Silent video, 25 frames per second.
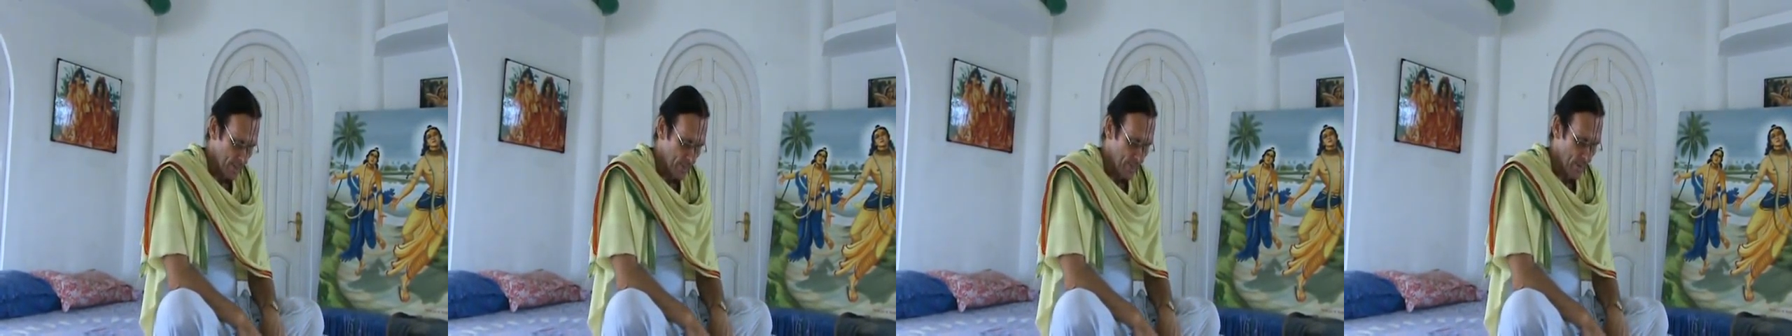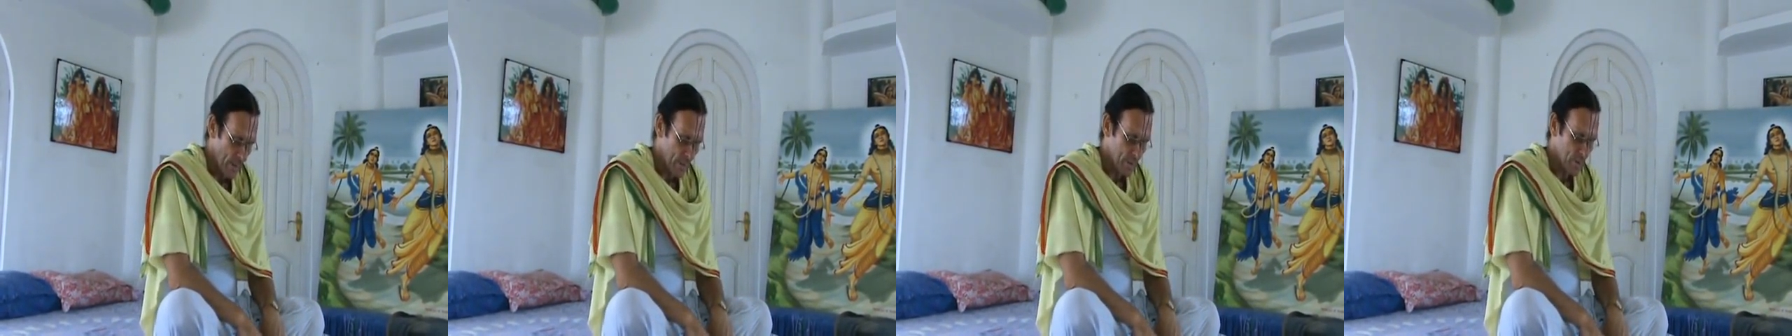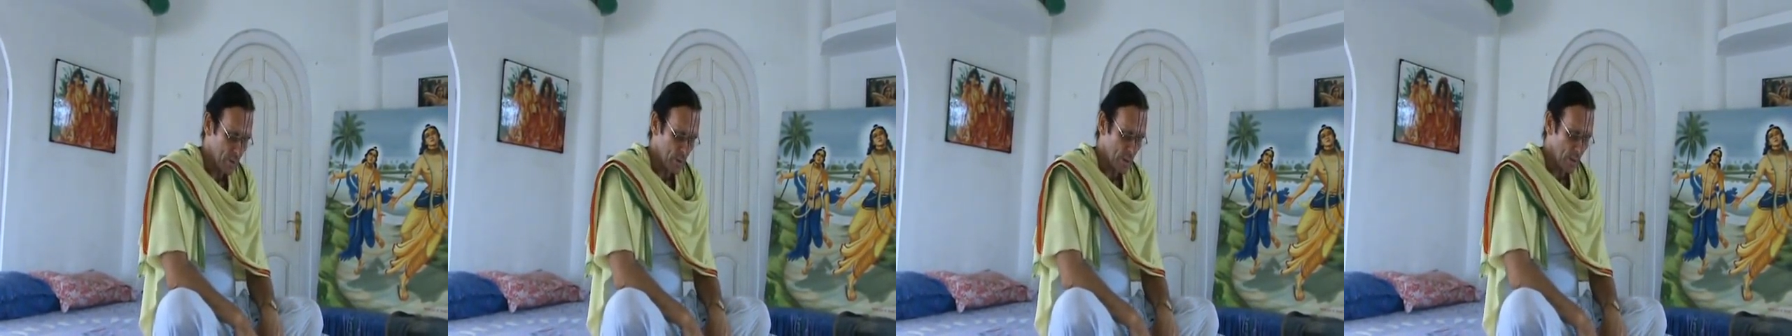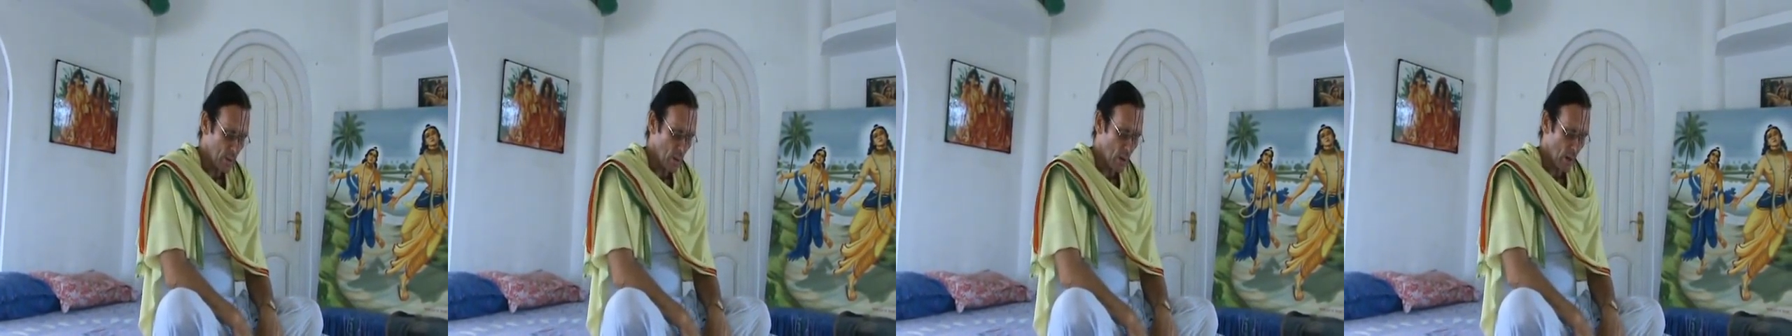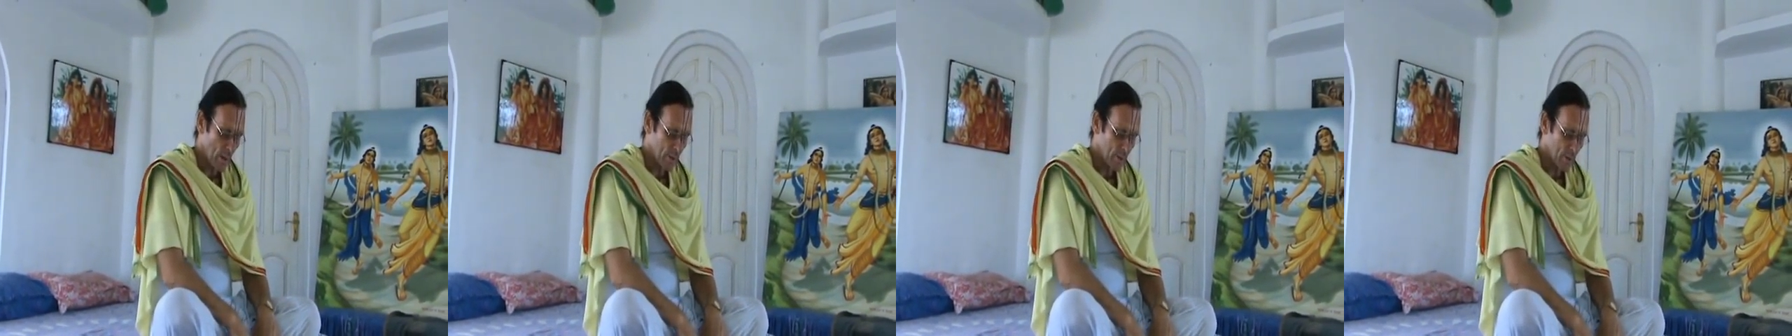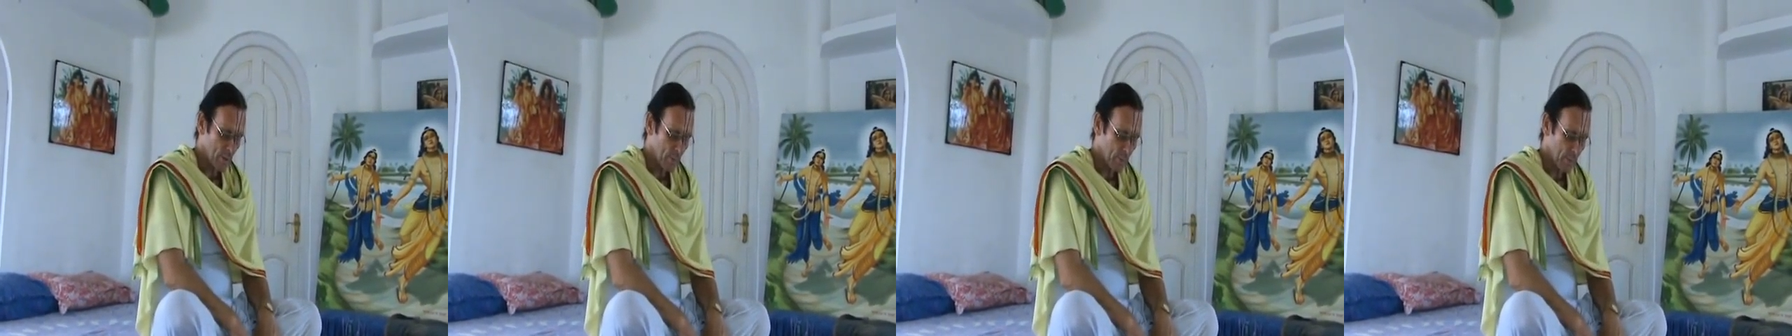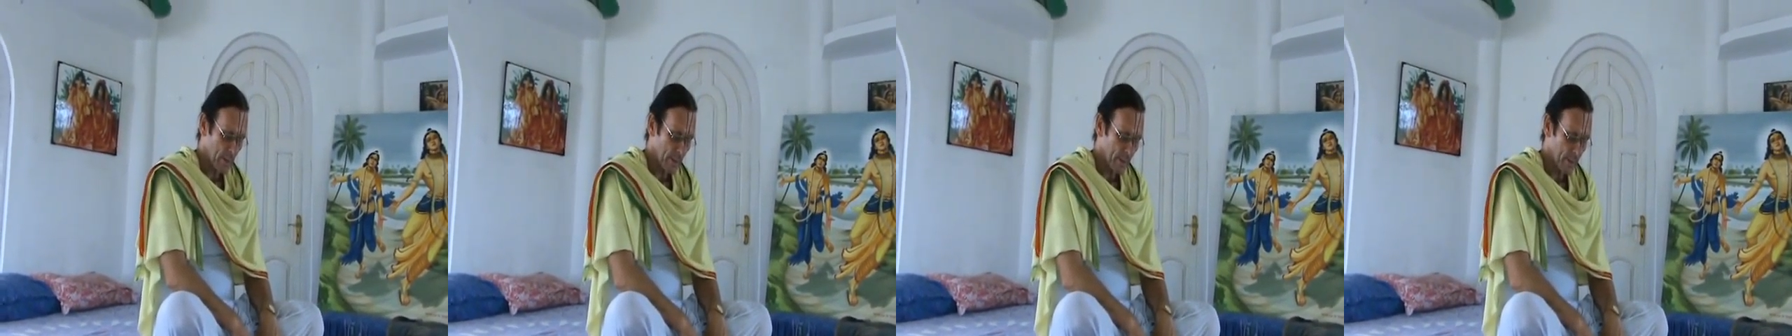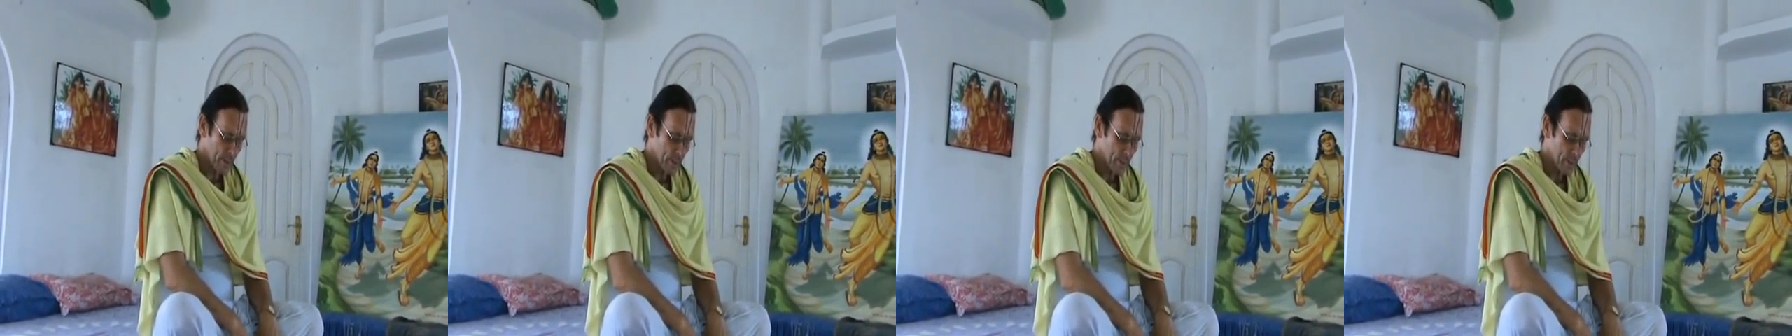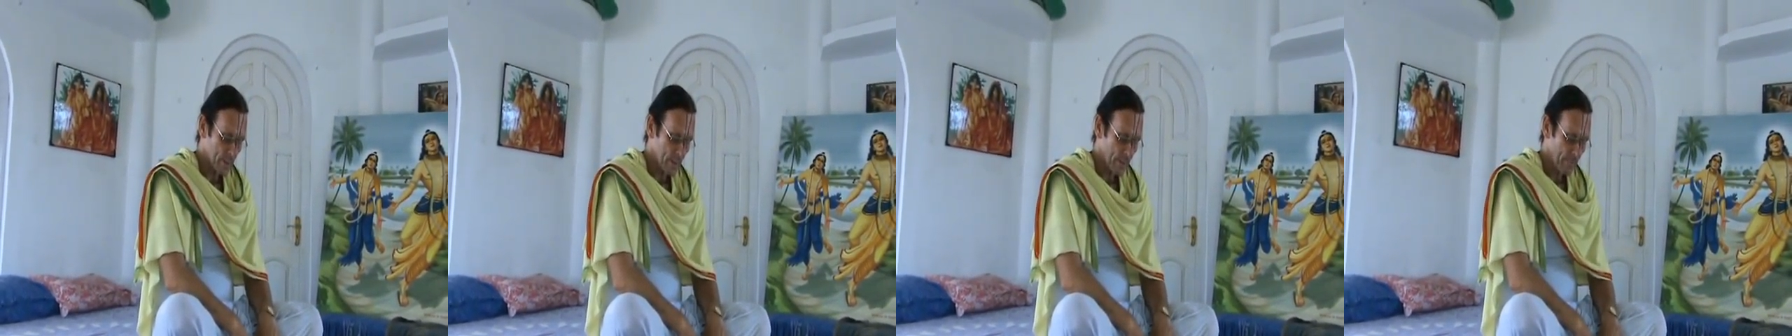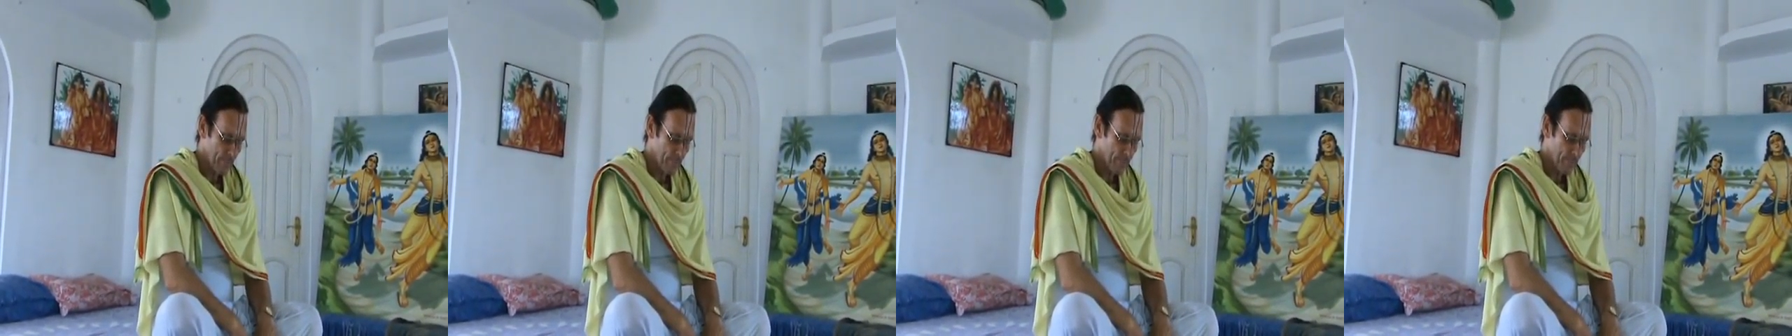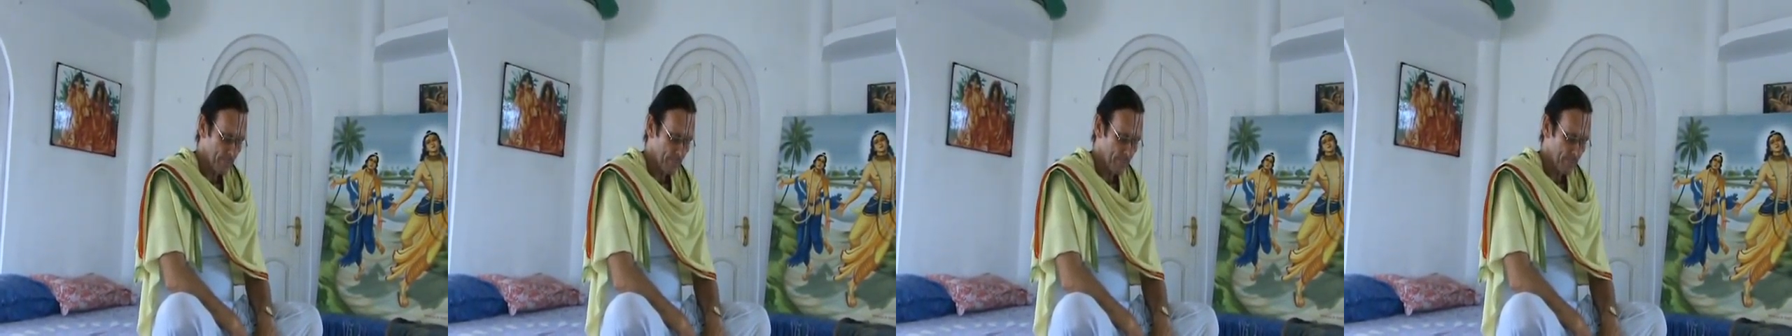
Thus she contemplates,